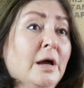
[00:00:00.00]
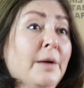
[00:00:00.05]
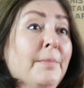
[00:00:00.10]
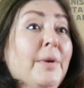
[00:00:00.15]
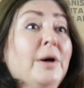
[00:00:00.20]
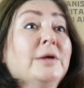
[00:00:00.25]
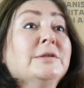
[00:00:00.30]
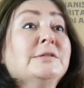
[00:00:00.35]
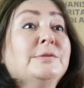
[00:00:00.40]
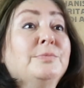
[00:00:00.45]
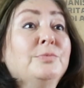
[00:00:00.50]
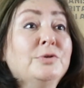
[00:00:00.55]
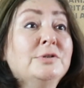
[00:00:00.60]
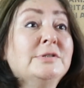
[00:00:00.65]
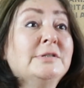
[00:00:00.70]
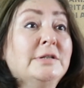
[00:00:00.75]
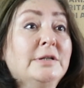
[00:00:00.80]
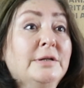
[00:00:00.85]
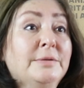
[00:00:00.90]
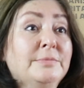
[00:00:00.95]
amongst
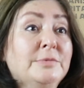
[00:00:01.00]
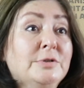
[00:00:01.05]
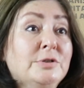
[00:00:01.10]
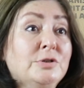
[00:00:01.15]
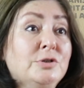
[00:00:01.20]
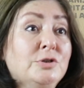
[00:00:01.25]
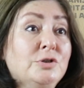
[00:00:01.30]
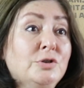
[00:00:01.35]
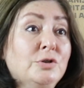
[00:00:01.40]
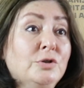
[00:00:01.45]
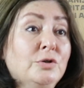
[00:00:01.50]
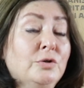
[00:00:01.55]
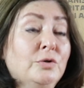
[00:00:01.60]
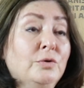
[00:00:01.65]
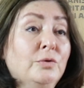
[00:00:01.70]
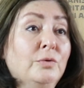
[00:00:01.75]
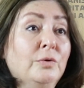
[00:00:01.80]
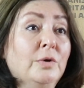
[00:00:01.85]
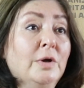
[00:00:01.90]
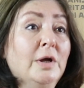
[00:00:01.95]
Muslims
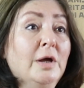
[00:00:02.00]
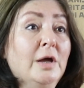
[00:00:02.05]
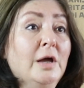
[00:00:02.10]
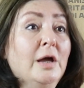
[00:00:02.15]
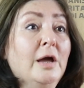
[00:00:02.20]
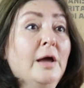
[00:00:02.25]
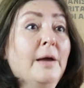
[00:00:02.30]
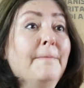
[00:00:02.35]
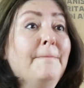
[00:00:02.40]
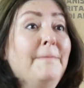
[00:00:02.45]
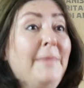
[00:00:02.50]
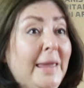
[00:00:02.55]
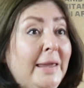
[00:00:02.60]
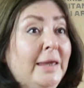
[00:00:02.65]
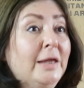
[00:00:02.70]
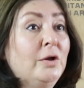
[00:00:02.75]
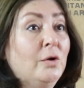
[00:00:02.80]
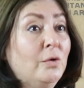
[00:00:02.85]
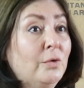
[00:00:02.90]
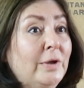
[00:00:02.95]
to make
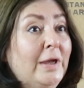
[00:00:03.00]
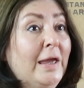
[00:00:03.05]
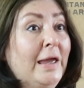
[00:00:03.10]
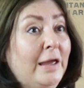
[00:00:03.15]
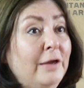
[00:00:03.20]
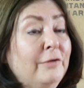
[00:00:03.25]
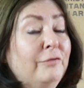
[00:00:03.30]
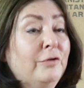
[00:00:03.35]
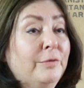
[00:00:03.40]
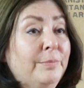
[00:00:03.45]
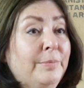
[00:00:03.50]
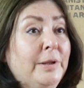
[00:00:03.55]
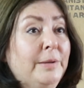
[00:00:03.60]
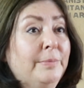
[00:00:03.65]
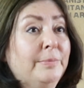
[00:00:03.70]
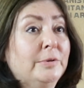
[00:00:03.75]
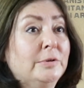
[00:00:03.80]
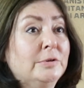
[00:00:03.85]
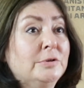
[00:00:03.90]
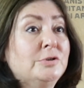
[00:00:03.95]
it okay for
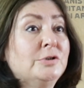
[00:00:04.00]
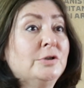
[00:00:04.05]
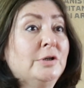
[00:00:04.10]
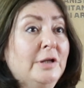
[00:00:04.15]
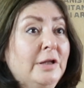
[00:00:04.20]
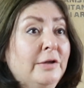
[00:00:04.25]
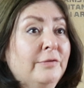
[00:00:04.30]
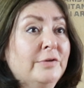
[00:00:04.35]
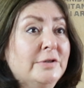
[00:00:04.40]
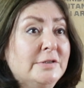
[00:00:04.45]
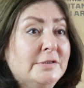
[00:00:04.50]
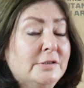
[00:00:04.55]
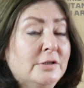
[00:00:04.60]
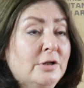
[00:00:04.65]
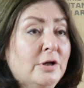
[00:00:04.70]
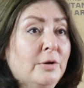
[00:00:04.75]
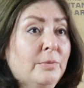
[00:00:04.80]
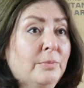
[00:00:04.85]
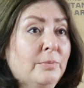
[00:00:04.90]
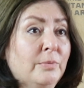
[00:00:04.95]
people to leave
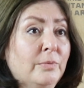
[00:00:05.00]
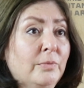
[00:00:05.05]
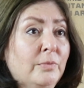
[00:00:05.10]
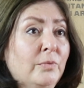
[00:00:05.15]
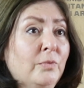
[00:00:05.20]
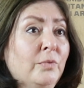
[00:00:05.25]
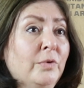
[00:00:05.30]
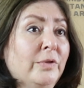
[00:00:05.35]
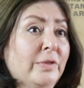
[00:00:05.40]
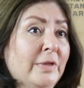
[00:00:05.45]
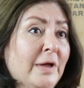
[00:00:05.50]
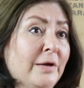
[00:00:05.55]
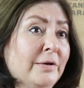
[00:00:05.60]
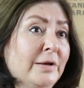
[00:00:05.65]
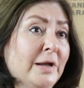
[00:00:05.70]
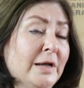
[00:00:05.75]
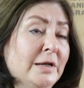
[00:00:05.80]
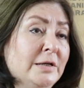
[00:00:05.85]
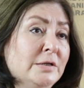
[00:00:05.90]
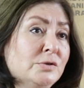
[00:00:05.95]
Islam without
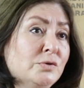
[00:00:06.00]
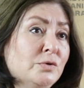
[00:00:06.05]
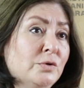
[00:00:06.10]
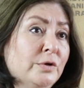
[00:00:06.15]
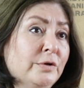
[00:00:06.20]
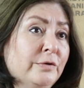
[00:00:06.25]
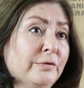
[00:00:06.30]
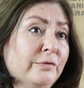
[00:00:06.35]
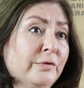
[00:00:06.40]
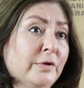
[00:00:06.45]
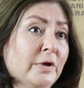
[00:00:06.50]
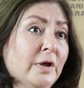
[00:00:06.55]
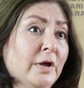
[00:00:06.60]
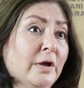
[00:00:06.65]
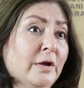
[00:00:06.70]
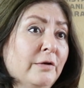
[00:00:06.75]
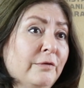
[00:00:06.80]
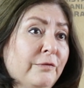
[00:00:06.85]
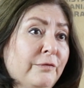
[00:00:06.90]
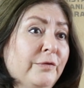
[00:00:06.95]
any sort of
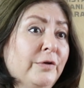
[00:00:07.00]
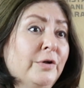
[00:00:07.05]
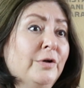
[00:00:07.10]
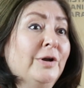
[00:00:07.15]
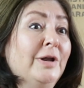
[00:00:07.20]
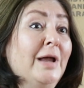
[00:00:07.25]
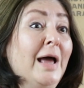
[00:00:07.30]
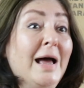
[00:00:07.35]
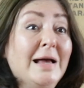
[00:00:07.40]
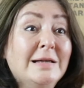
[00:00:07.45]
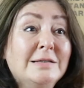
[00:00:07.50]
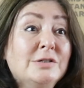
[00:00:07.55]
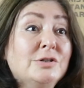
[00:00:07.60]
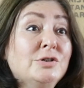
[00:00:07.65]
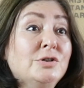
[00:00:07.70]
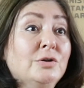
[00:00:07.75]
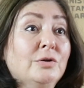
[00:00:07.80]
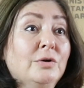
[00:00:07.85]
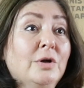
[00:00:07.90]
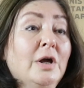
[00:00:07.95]
fear. It has
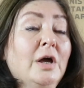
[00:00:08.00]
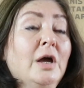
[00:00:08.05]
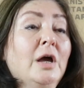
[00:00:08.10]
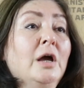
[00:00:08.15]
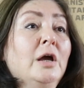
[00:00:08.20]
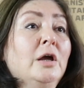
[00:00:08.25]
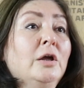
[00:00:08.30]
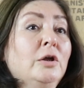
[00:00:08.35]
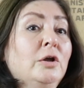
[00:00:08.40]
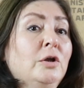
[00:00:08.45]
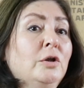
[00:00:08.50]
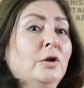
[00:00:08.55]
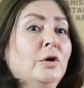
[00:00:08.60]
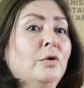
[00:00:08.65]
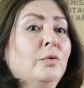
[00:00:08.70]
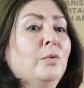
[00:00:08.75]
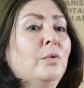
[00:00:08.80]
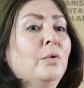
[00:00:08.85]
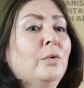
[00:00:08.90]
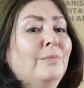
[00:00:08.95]
to, you know,
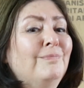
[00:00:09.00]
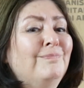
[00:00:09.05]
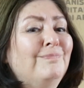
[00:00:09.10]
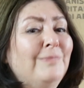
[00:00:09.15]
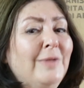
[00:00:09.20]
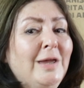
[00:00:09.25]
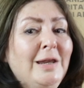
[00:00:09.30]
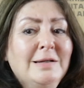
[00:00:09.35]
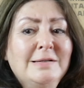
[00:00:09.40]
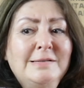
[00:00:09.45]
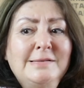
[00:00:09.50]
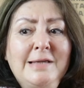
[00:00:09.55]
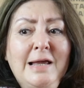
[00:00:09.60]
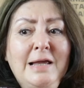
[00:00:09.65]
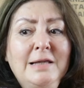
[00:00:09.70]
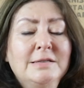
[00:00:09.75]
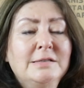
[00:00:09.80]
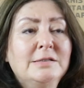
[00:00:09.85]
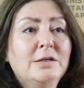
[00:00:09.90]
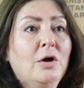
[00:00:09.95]
in a
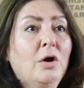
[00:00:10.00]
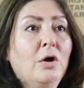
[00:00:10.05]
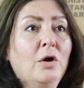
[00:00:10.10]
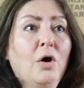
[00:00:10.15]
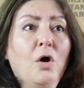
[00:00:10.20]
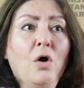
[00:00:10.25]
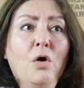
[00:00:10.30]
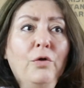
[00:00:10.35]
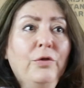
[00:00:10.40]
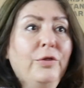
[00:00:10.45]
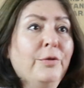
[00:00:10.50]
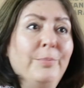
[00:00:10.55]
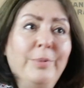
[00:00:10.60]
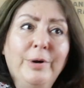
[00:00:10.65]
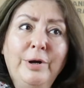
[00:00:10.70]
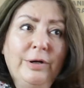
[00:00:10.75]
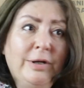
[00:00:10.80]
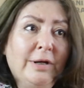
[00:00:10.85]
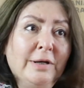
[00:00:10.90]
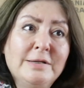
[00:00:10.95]
sense, all the
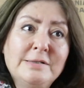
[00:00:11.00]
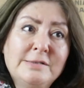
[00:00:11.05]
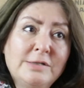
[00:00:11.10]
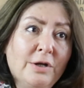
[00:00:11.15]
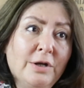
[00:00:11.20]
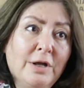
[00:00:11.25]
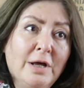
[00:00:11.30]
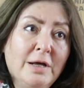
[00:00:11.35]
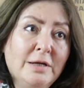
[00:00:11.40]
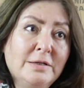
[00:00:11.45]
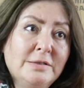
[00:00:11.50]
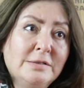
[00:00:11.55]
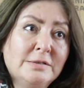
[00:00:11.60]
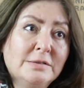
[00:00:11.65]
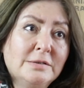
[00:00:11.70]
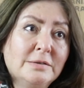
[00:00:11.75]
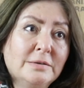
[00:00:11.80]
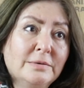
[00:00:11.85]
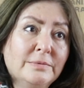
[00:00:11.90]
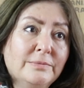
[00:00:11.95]
burden is on us